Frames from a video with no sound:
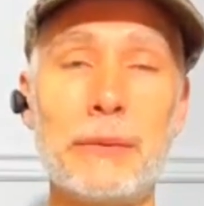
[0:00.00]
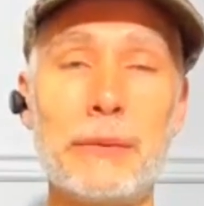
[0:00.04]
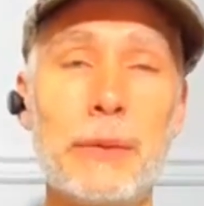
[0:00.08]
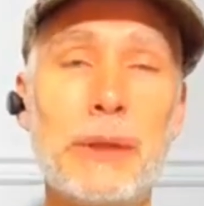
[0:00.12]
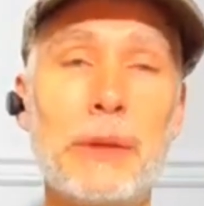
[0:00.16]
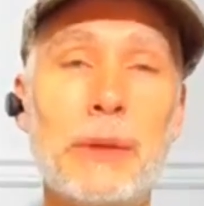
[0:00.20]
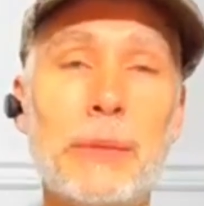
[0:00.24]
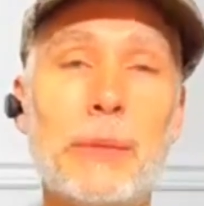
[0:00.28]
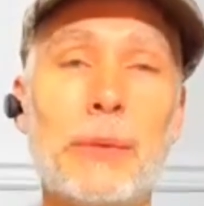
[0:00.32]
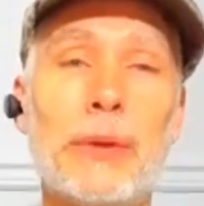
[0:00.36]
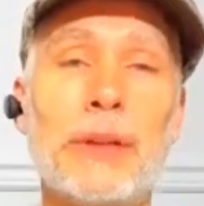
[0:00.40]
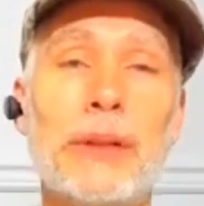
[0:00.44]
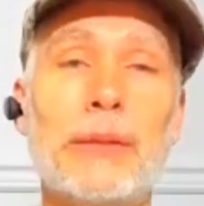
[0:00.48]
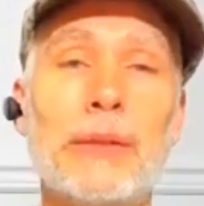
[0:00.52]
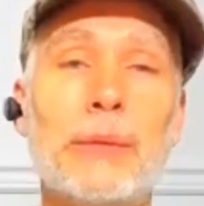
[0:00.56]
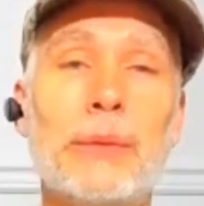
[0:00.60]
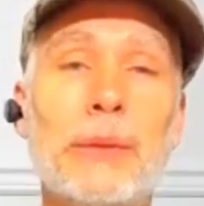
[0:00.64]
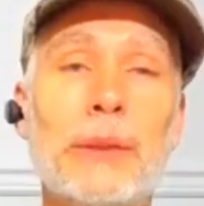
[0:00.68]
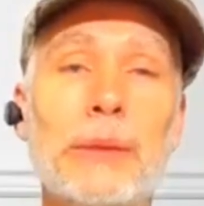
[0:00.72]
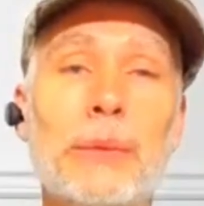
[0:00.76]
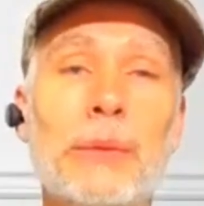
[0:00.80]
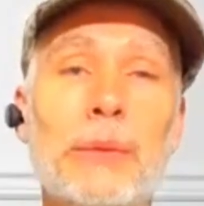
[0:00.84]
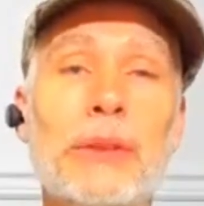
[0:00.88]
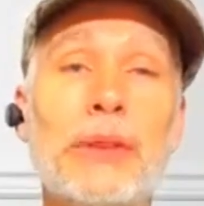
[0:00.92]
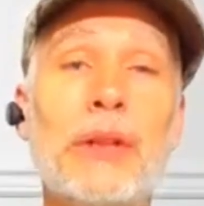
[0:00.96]
we
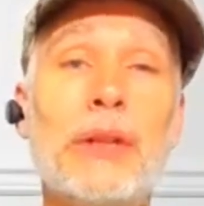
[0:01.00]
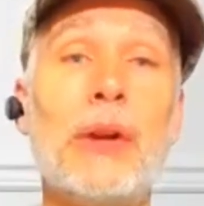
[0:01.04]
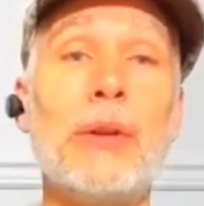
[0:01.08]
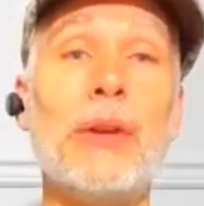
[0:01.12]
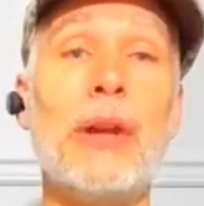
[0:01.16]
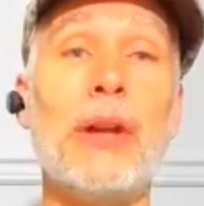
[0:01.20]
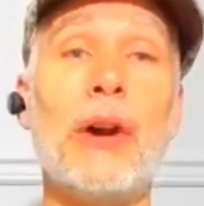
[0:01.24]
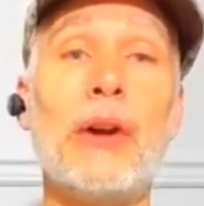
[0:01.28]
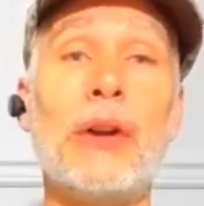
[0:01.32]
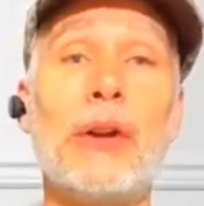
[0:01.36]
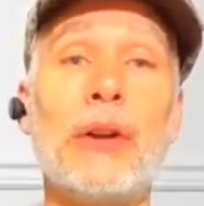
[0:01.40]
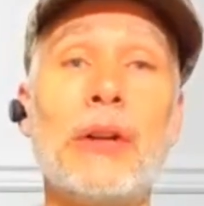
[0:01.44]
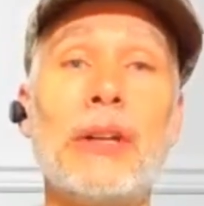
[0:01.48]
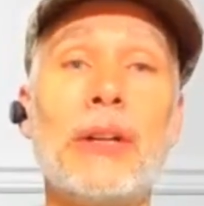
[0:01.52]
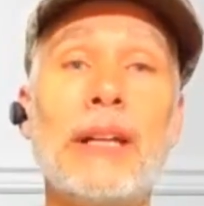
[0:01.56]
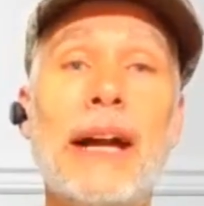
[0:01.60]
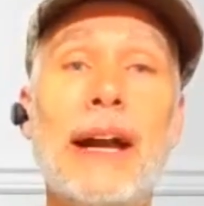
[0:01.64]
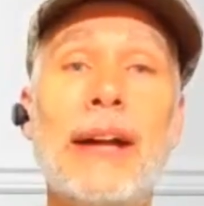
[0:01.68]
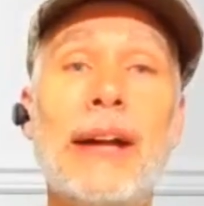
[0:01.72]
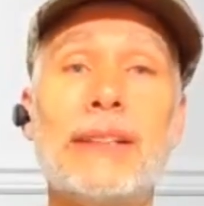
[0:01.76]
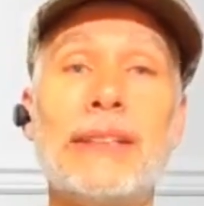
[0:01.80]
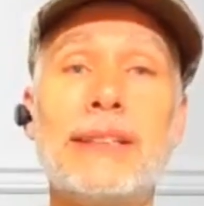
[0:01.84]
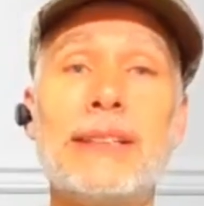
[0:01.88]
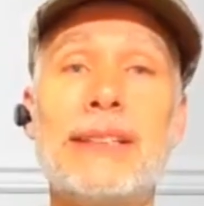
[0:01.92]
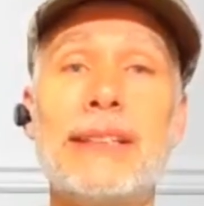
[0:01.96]
were no longer
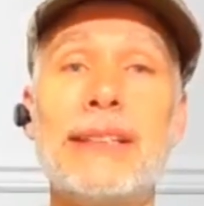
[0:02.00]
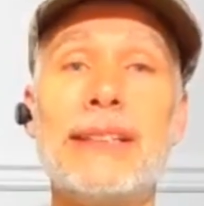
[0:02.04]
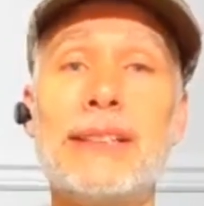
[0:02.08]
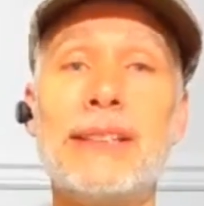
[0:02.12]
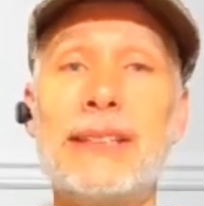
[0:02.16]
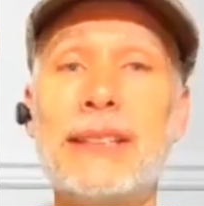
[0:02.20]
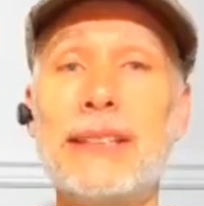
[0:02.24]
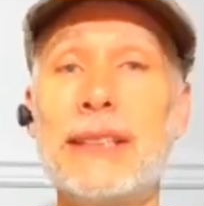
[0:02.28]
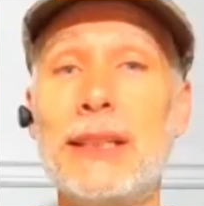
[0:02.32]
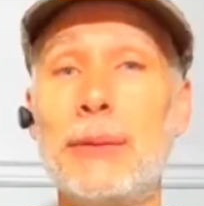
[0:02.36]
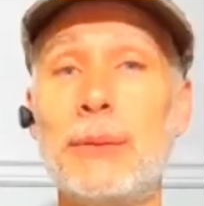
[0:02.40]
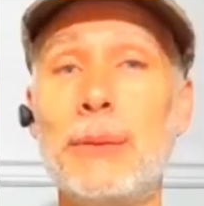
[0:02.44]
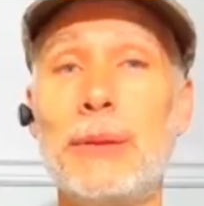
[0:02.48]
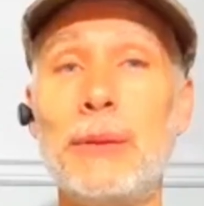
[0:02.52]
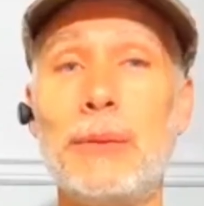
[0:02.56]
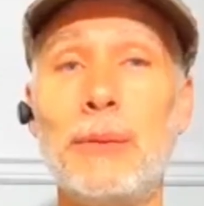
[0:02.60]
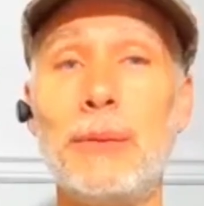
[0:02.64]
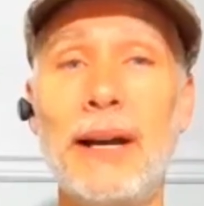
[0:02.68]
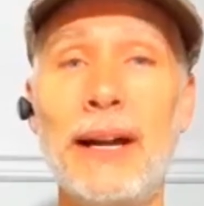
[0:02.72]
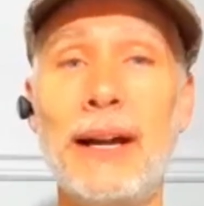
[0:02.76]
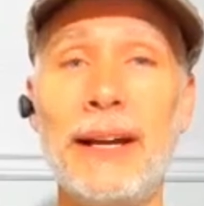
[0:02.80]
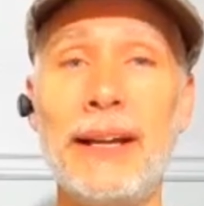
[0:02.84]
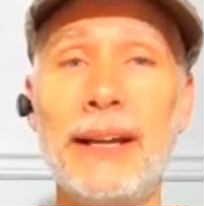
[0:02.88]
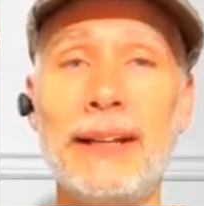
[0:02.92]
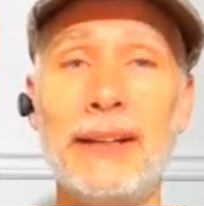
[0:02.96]
allowed to teach
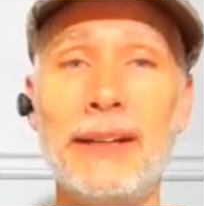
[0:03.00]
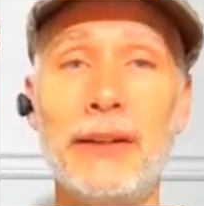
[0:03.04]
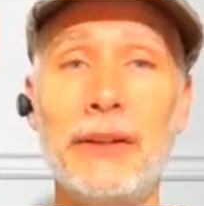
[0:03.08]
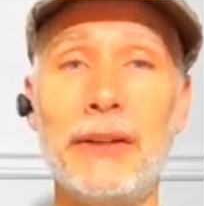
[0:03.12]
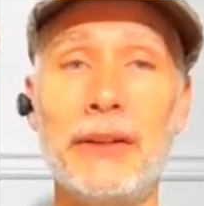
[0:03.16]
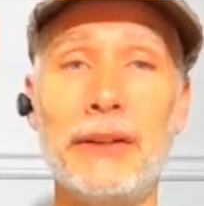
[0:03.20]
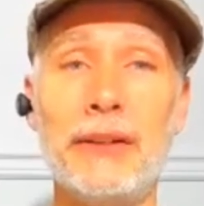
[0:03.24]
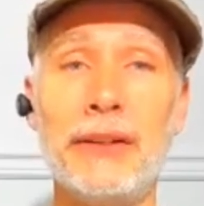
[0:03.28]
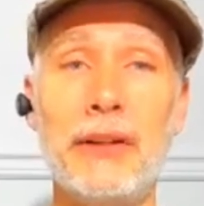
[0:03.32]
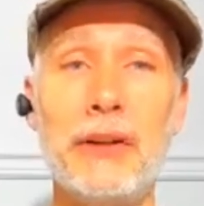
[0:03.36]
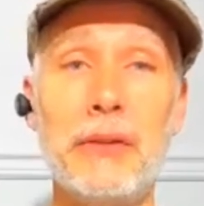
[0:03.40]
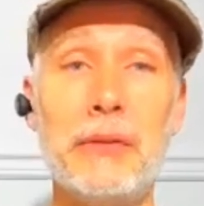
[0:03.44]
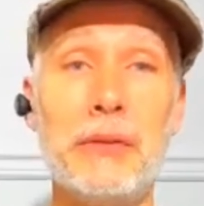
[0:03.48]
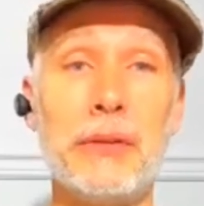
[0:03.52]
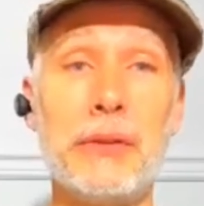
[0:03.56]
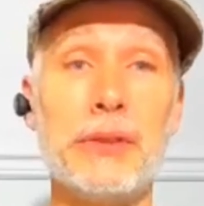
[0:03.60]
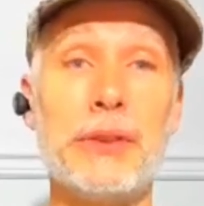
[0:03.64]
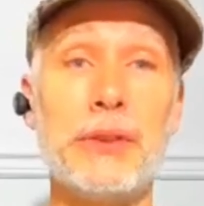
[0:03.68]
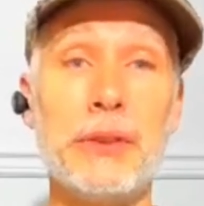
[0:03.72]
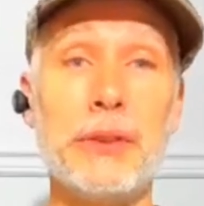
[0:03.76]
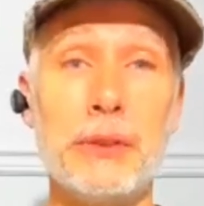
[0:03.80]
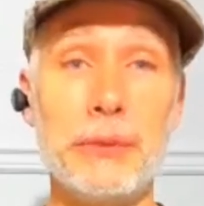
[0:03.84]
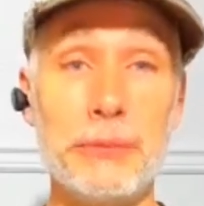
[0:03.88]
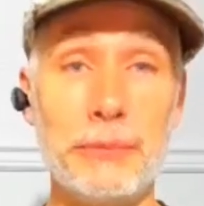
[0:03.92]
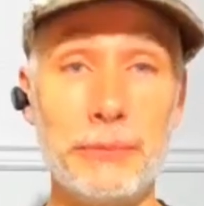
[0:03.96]
DDPY over
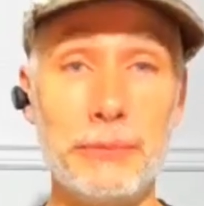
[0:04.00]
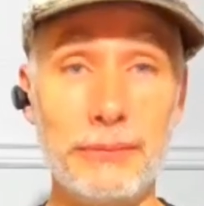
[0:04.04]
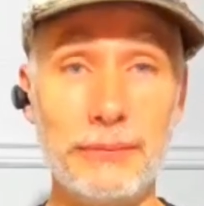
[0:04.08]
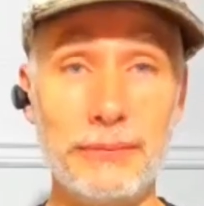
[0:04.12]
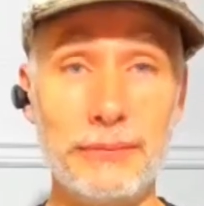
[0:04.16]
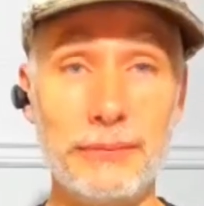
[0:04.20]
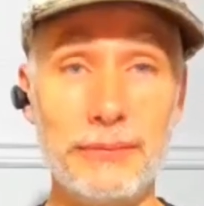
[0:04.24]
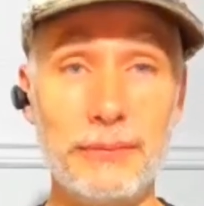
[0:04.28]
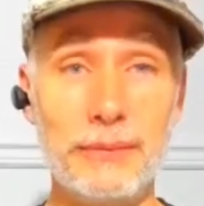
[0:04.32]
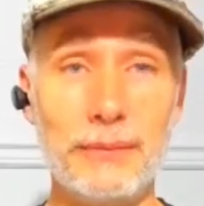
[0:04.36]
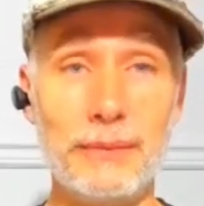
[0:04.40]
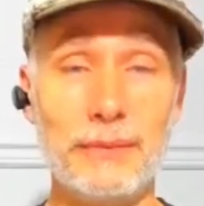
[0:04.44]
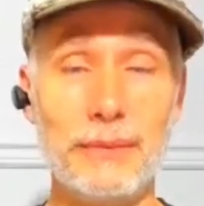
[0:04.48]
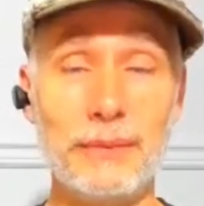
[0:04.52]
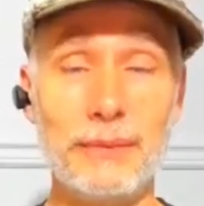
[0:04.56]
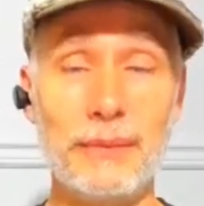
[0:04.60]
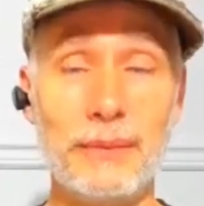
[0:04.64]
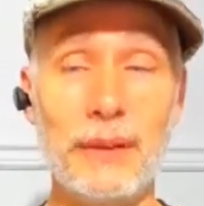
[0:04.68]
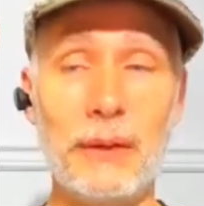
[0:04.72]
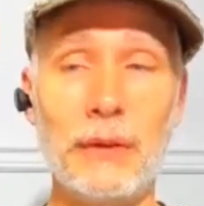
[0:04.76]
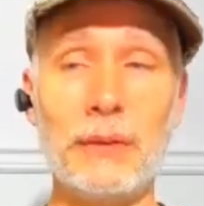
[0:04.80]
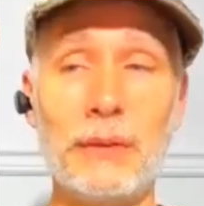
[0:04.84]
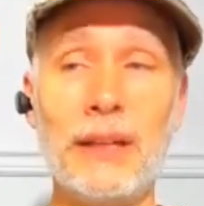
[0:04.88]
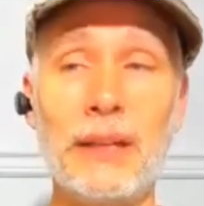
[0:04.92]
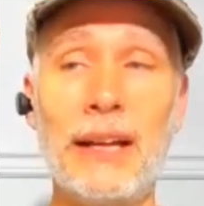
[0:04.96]
Zoom
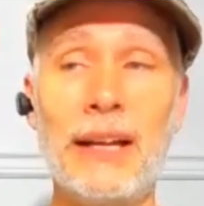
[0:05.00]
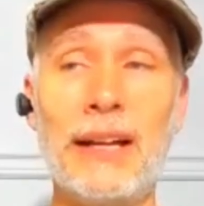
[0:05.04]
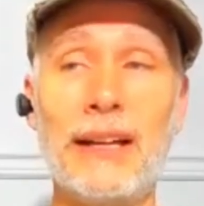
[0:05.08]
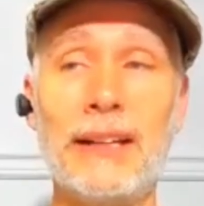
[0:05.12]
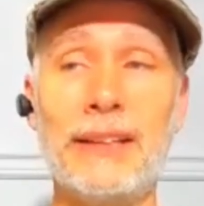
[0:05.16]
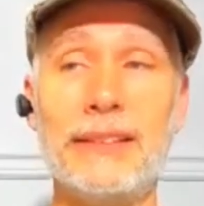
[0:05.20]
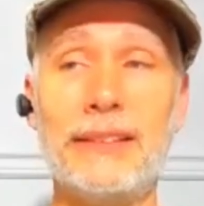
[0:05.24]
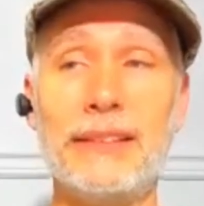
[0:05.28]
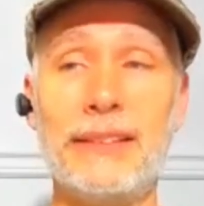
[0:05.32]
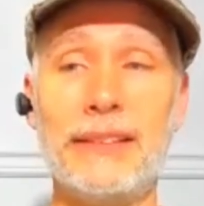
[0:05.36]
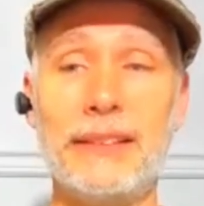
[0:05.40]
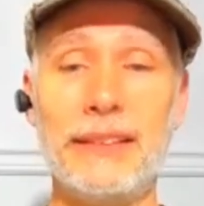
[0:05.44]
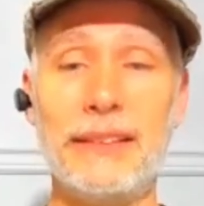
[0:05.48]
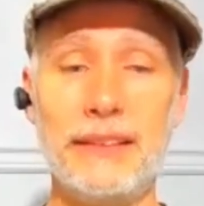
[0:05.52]
online.